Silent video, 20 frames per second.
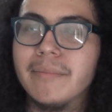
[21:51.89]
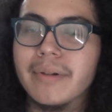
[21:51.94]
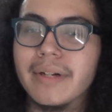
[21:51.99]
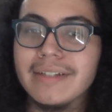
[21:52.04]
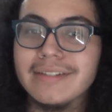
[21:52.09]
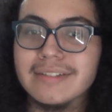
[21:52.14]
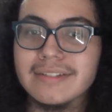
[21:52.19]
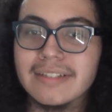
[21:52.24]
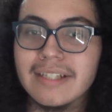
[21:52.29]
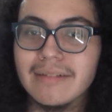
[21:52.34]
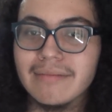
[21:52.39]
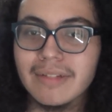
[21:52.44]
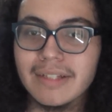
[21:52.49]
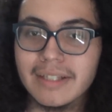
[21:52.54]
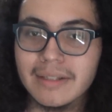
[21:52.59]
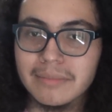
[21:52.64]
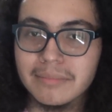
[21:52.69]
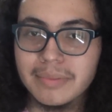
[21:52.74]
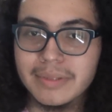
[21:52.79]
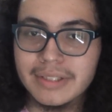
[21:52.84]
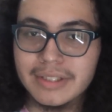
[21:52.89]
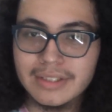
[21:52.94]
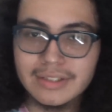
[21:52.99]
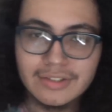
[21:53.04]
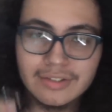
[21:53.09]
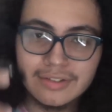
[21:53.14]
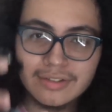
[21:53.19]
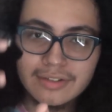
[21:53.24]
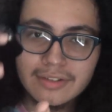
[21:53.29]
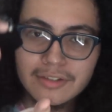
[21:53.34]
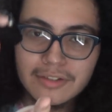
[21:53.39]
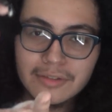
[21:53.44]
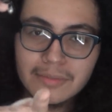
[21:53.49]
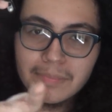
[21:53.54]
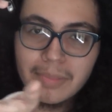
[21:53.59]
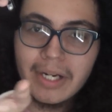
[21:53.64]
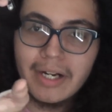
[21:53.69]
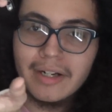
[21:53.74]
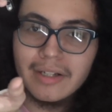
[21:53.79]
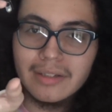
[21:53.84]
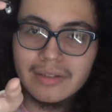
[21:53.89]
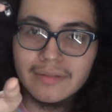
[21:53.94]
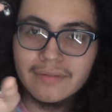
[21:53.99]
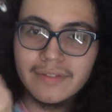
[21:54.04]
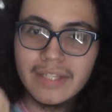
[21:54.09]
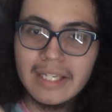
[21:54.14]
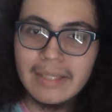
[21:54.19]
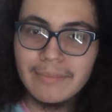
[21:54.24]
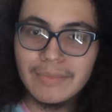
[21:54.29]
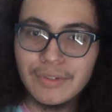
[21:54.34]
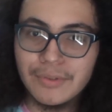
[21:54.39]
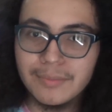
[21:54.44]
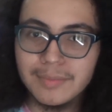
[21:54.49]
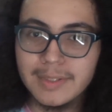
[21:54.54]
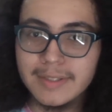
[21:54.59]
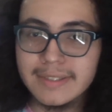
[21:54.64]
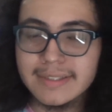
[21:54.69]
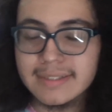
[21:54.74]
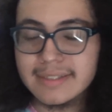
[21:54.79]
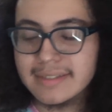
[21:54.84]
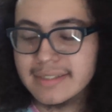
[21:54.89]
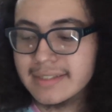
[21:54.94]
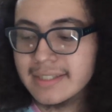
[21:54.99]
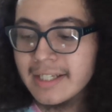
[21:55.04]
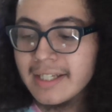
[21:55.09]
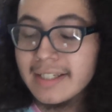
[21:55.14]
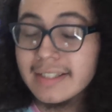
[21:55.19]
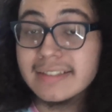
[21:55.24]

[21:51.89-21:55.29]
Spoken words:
but I just have like a big just pile of GameCube discs.